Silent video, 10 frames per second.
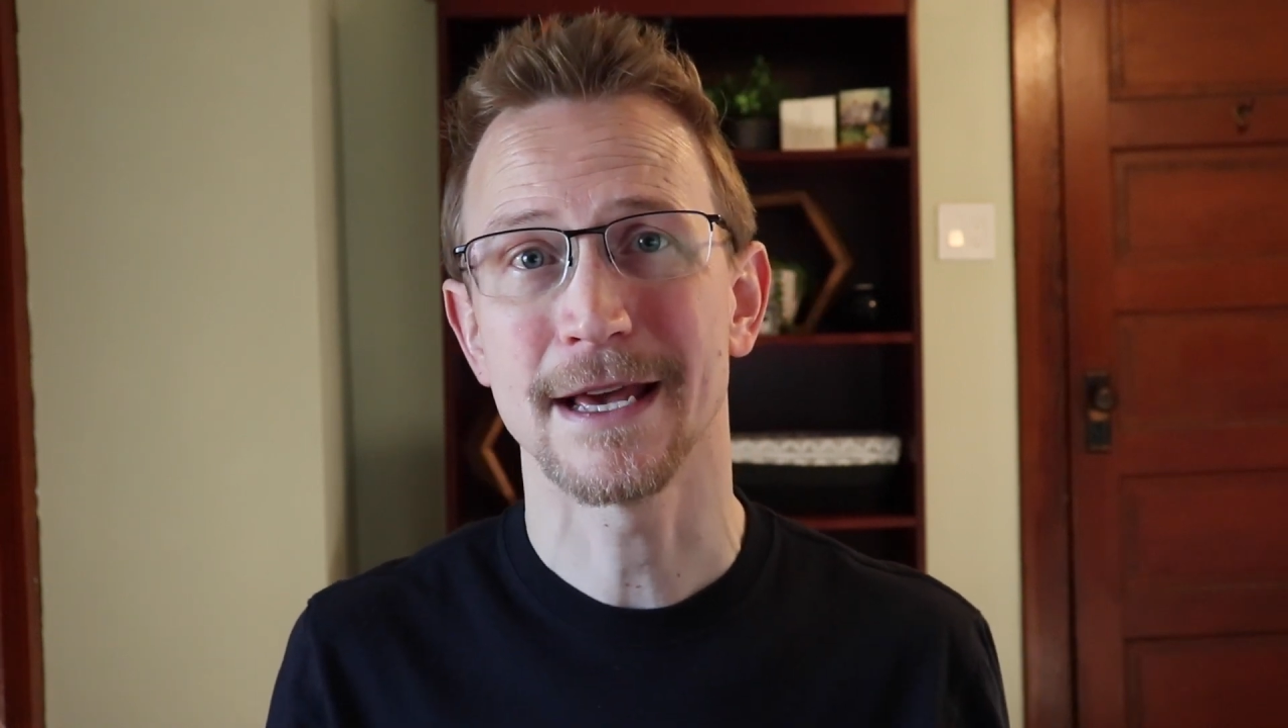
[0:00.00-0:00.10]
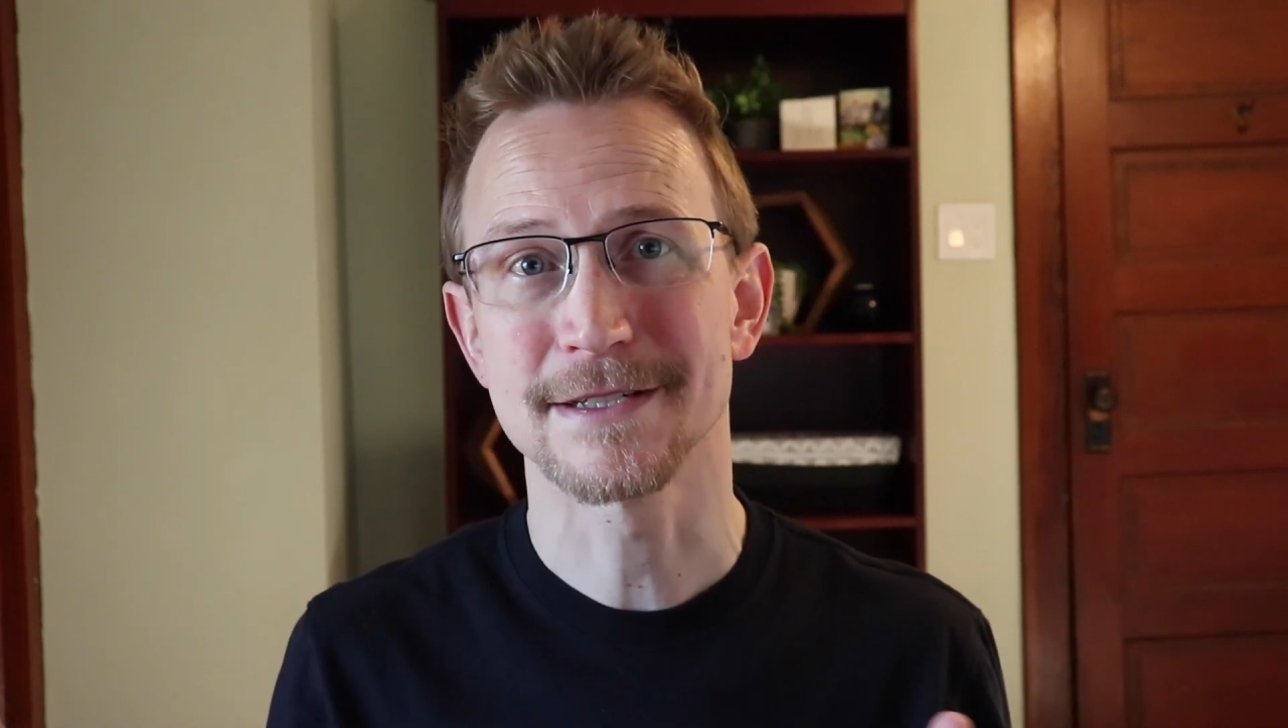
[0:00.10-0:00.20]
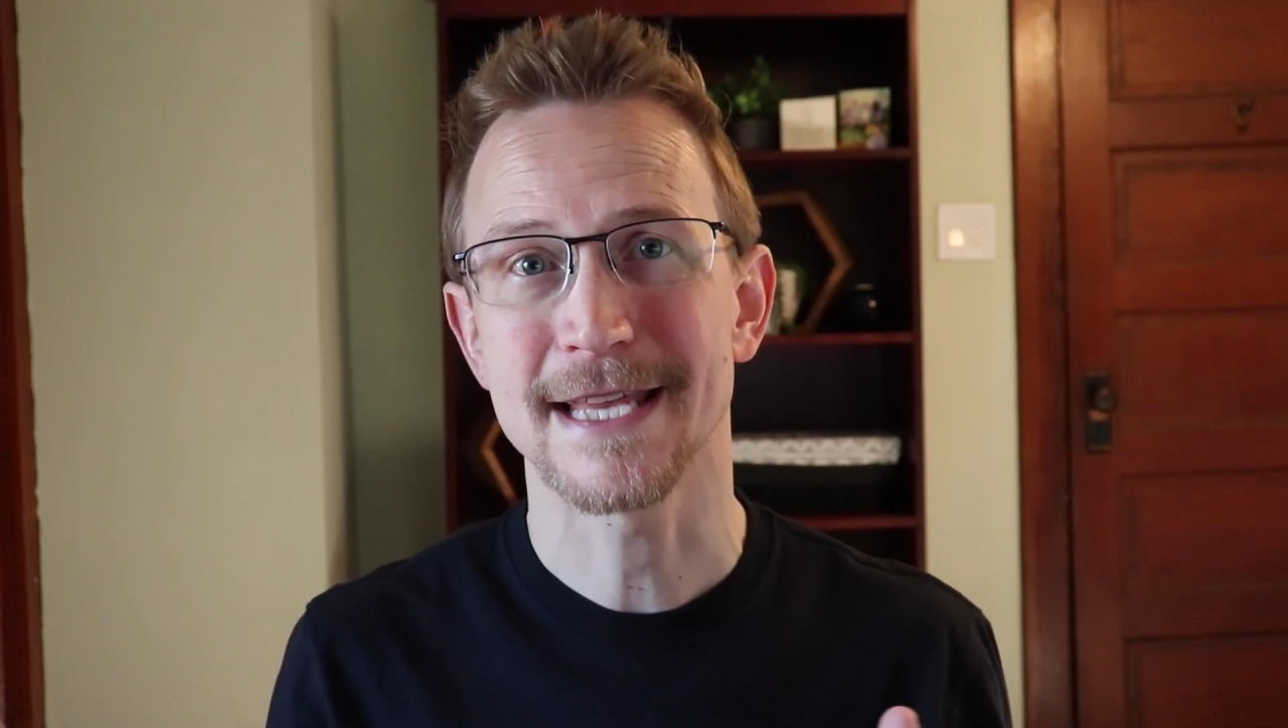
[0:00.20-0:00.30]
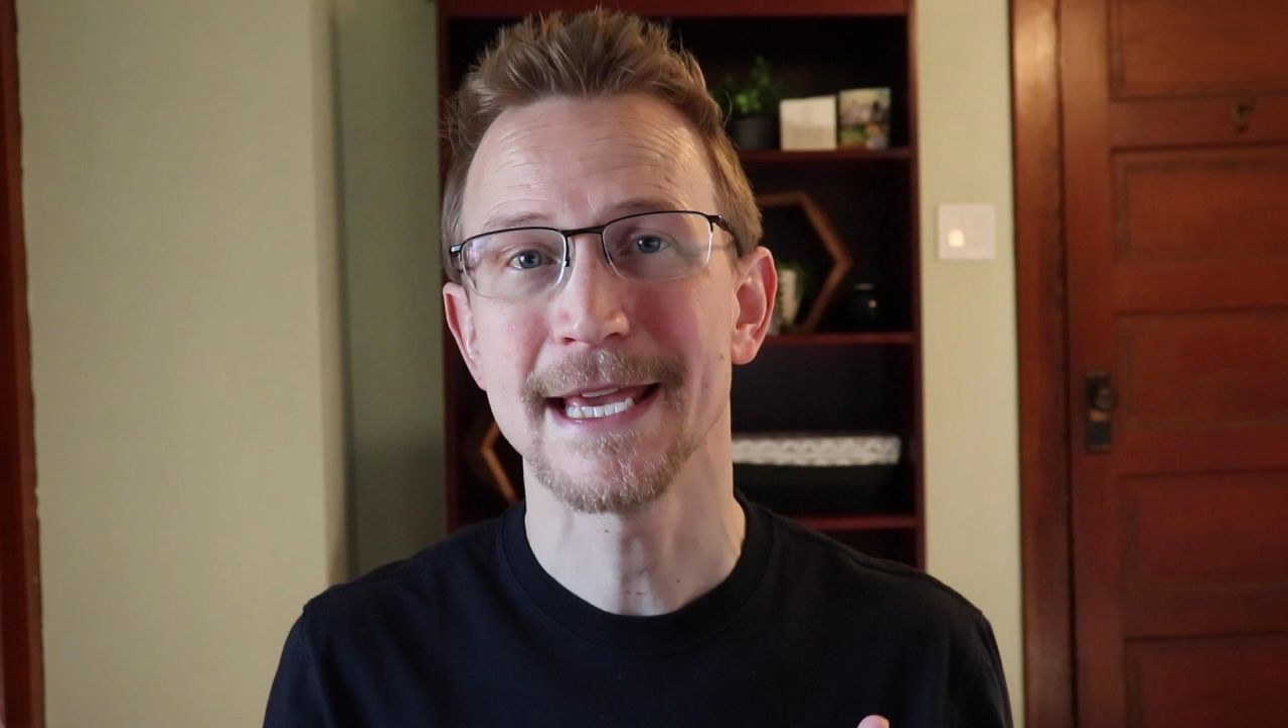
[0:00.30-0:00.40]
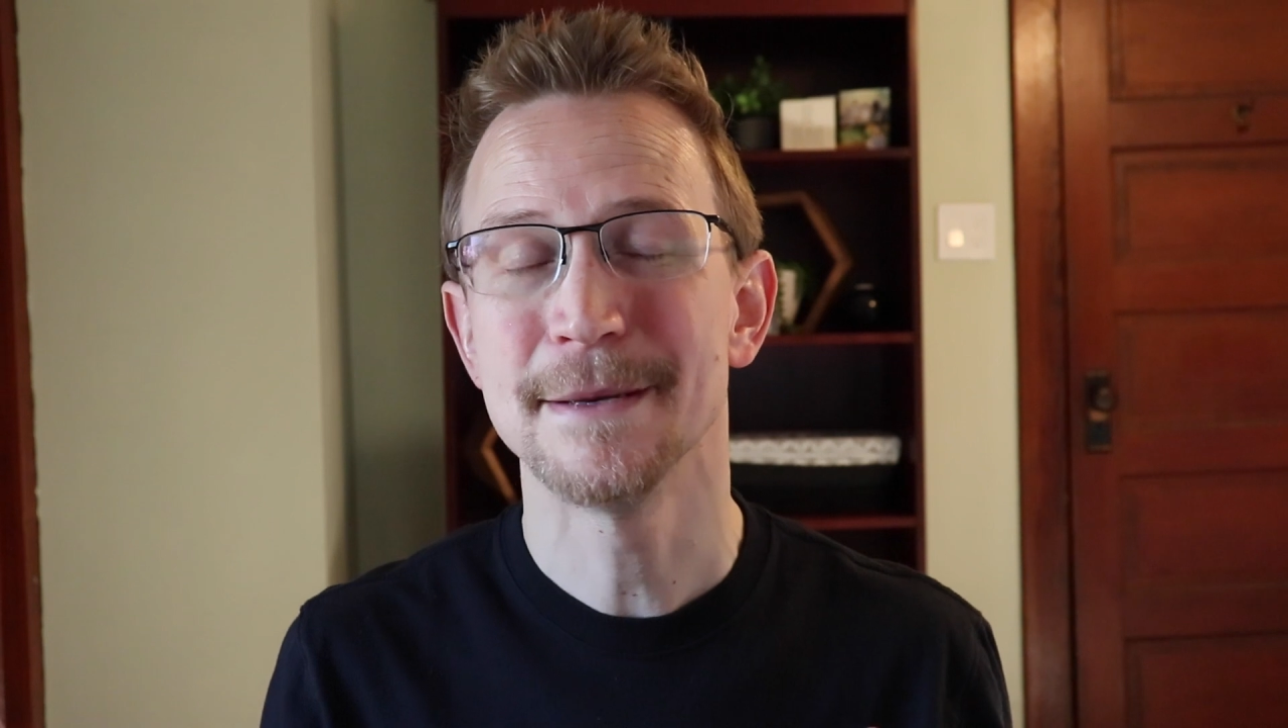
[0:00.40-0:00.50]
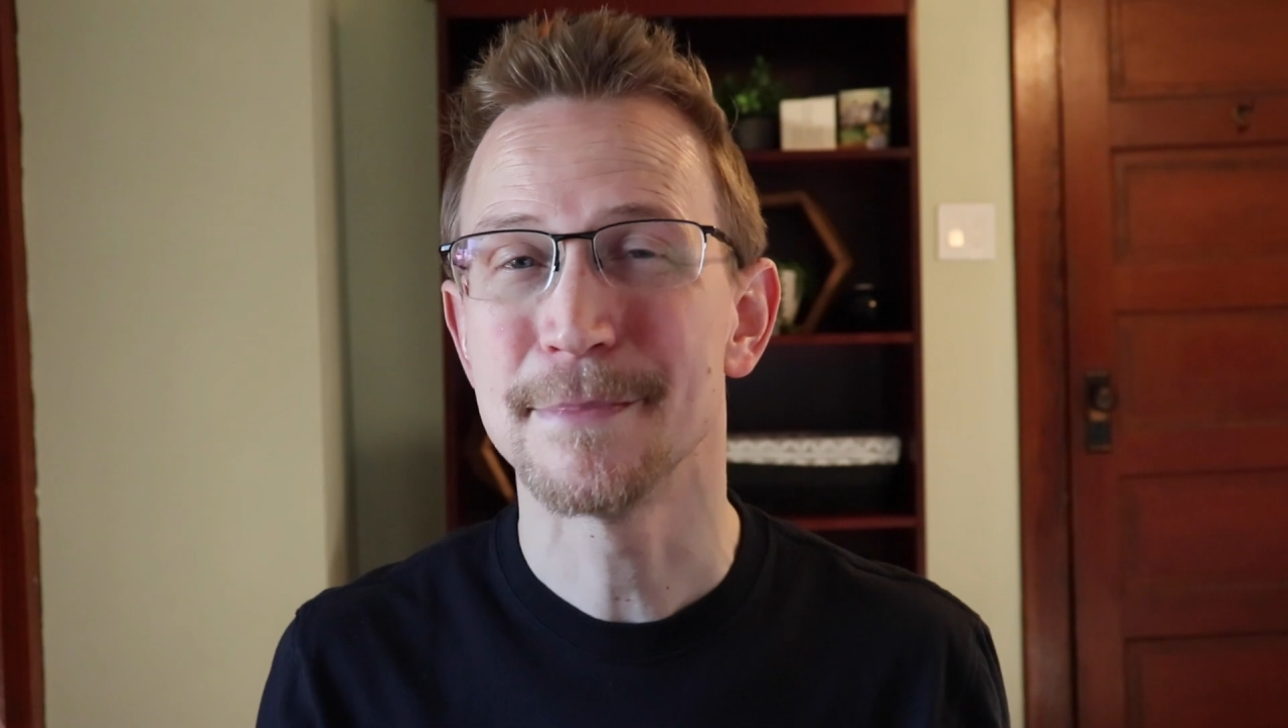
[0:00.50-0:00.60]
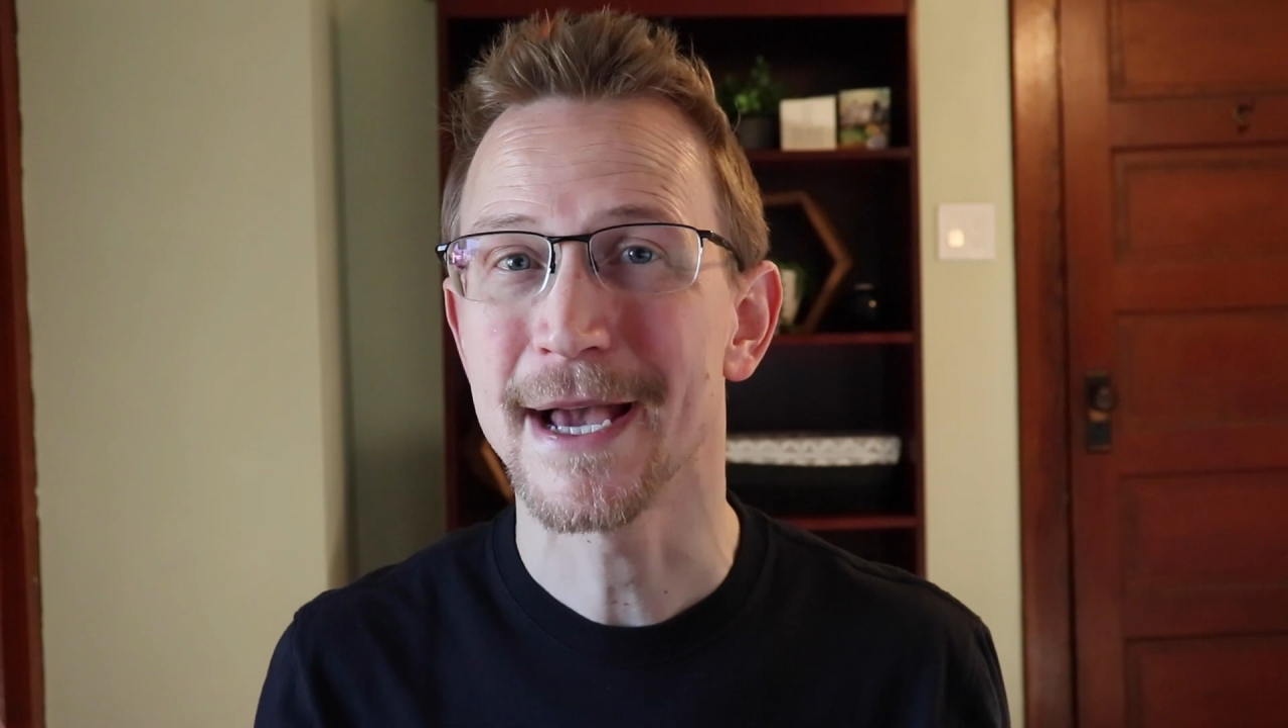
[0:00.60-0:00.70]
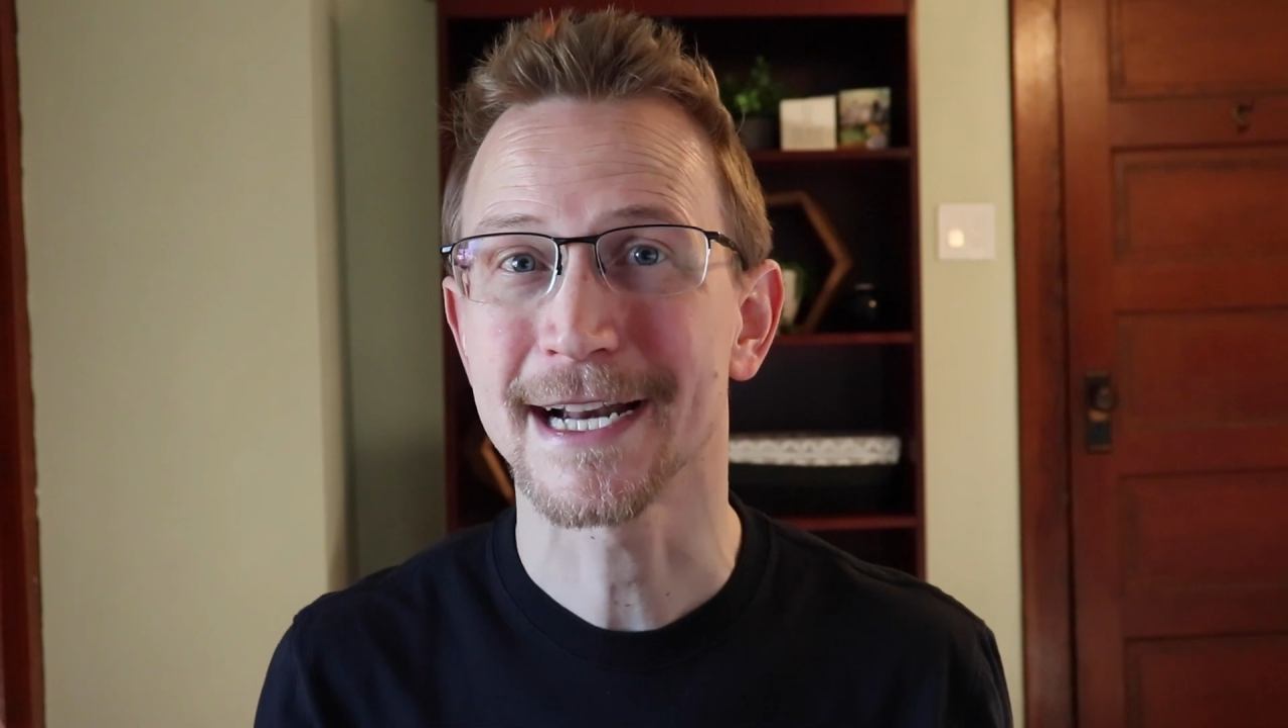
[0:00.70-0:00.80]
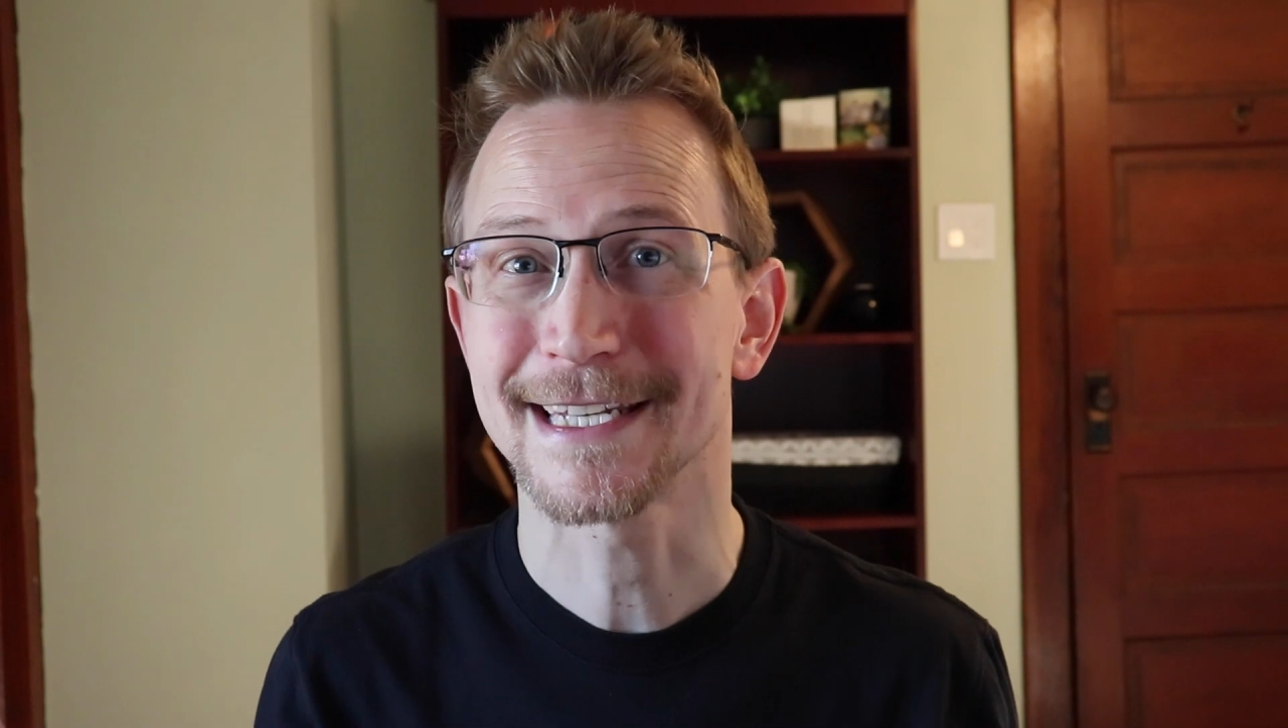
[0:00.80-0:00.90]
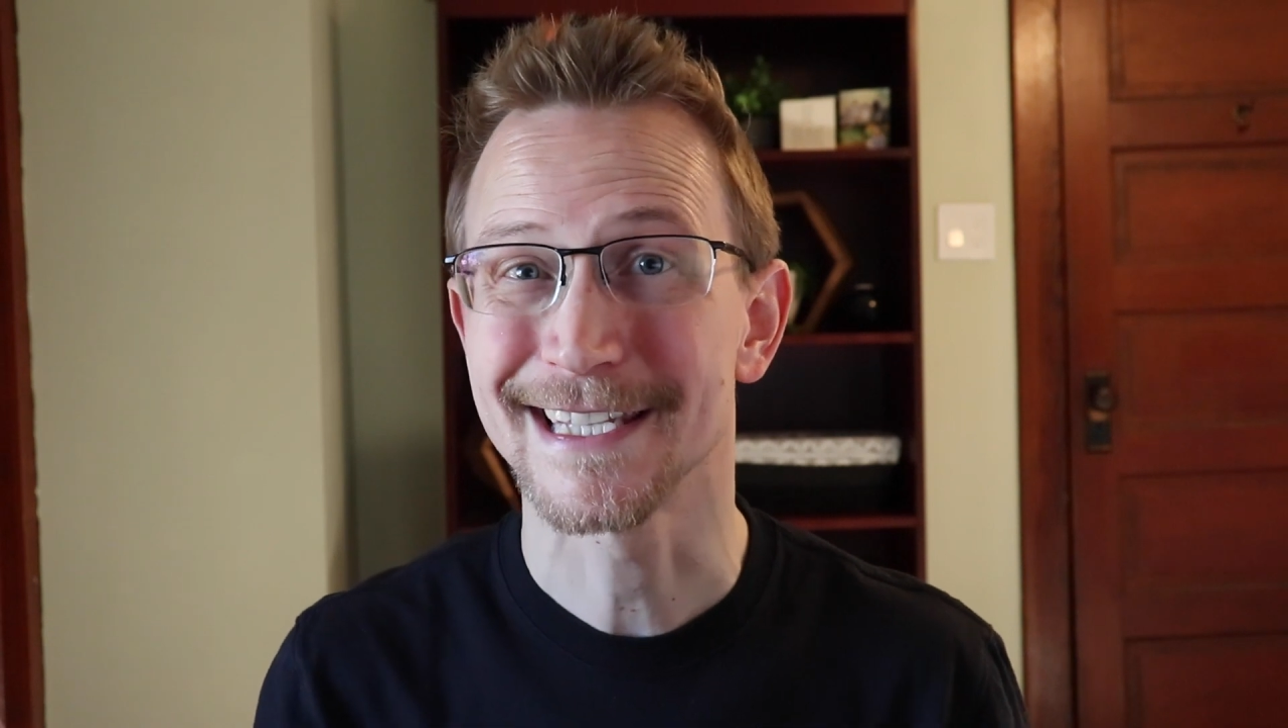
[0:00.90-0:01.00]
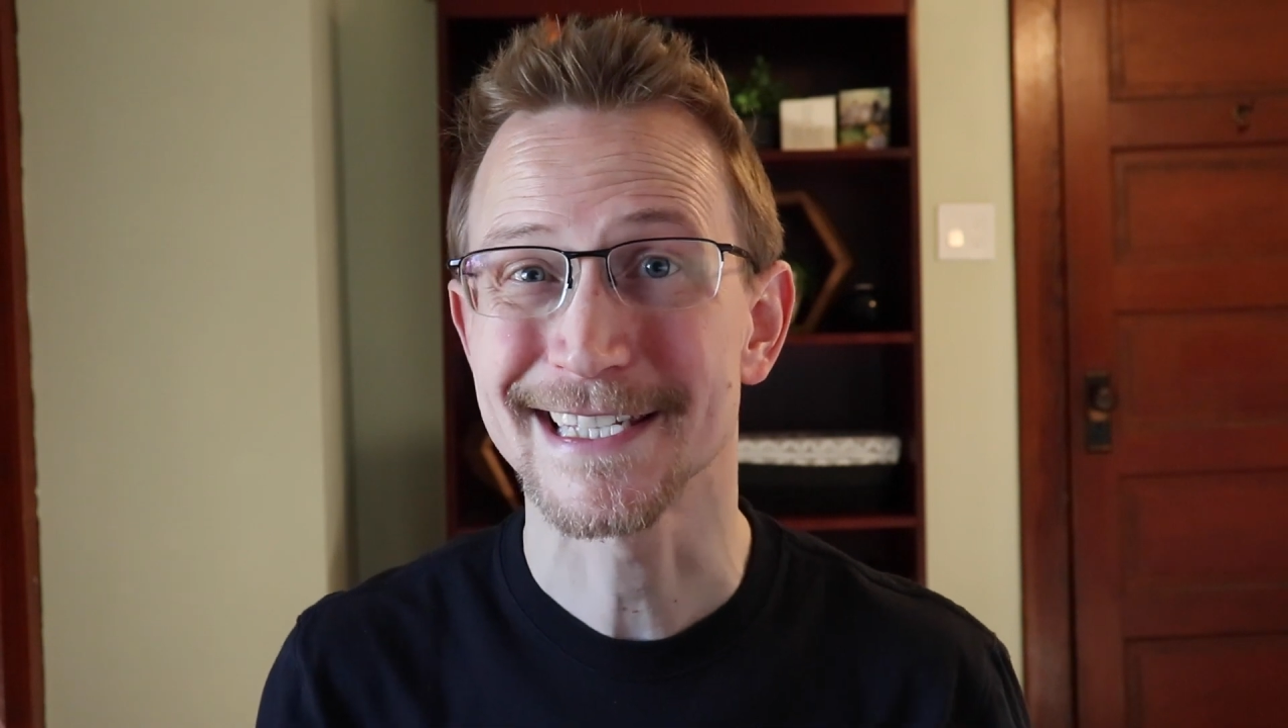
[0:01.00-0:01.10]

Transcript: how does that impact